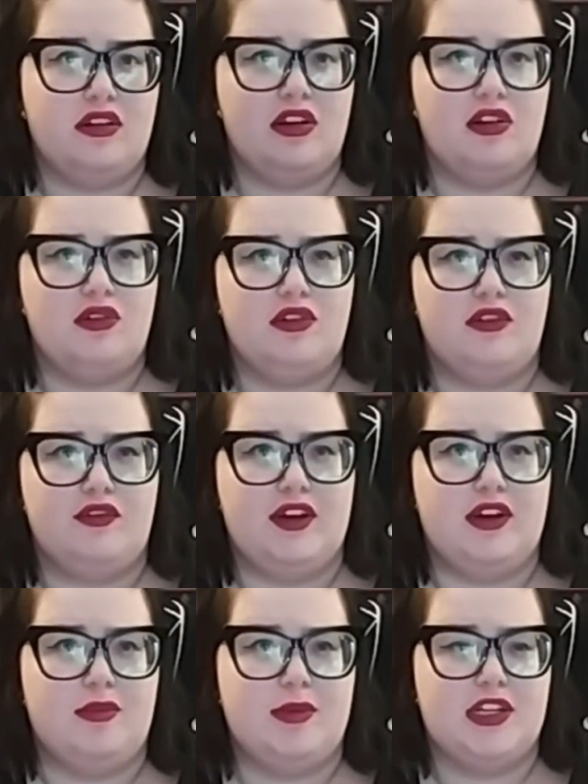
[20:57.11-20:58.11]
You're
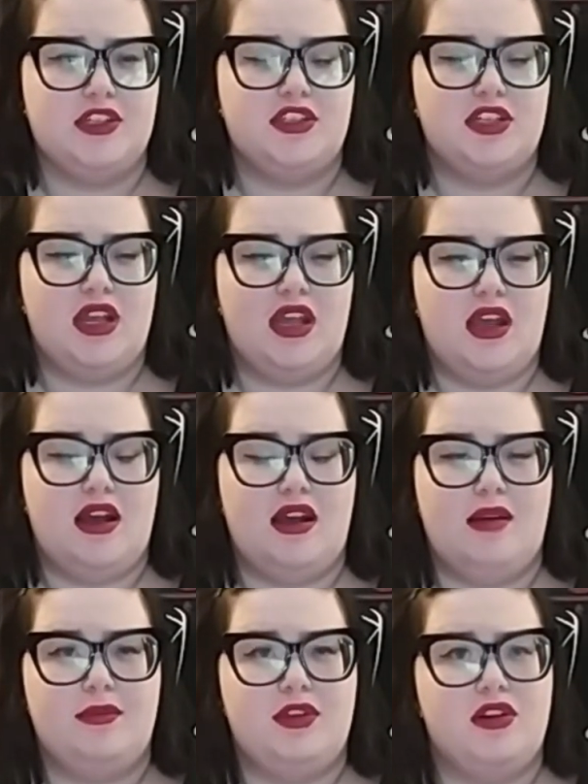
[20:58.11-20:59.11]
very much,
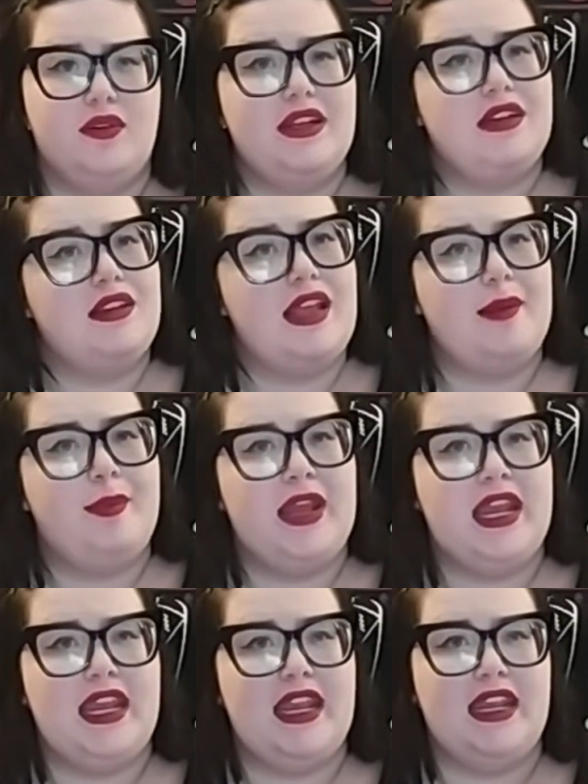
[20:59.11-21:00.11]
in a lot of
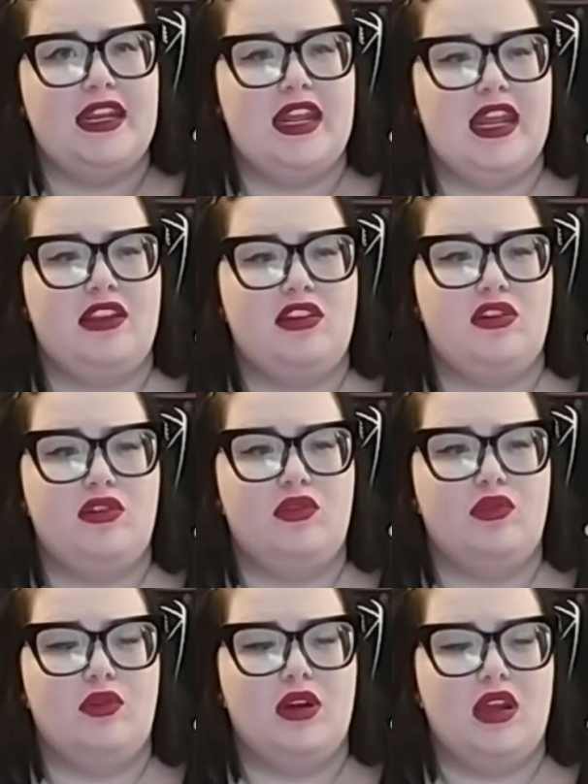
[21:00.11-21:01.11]
pain, and
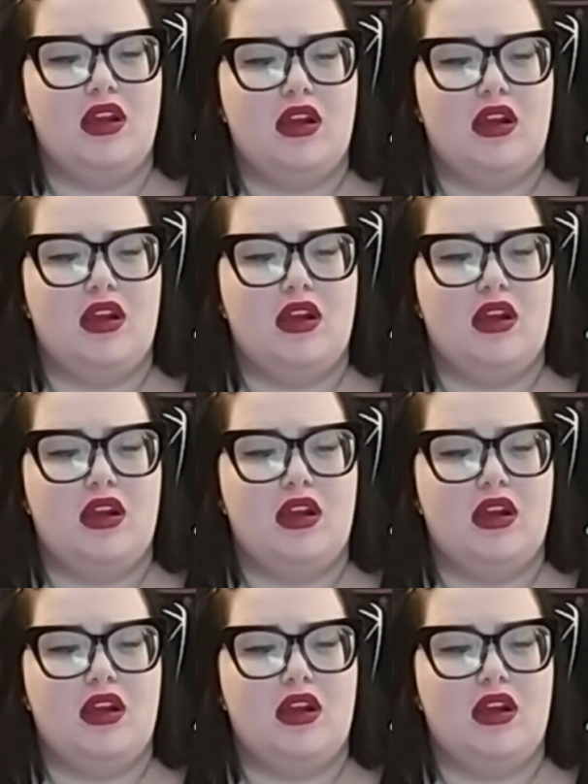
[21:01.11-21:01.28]
you